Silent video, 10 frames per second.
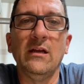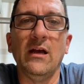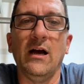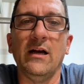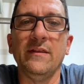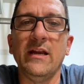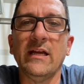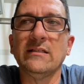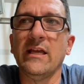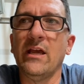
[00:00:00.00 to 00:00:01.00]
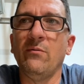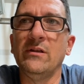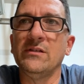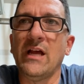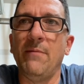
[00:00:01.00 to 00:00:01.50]
The next day I went
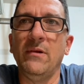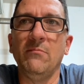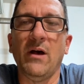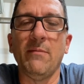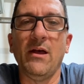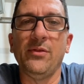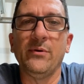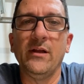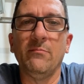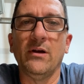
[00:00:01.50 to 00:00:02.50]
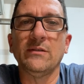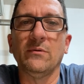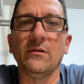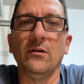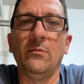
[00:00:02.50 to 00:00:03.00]
and shopping, bought about $300
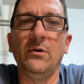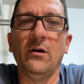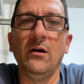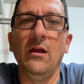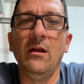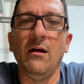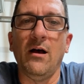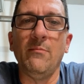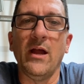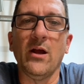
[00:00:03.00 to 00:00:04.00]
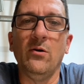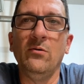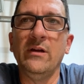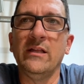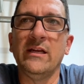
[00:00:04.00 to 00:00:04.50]
worth of lumber on my
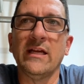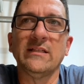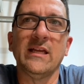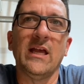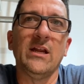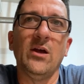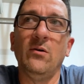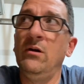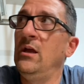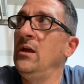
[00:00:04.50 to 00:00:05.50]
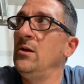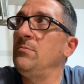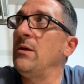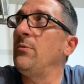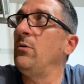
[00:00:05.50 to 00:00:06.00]
own. And the next thing I know,
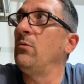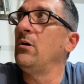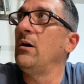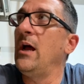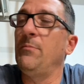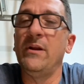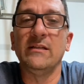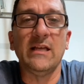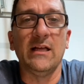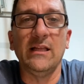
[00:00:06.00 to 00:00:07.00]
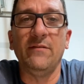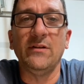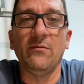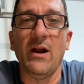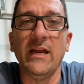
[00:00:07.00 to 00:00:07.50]
people were helping us out left
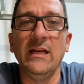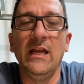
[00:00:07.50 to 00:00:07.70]
and right.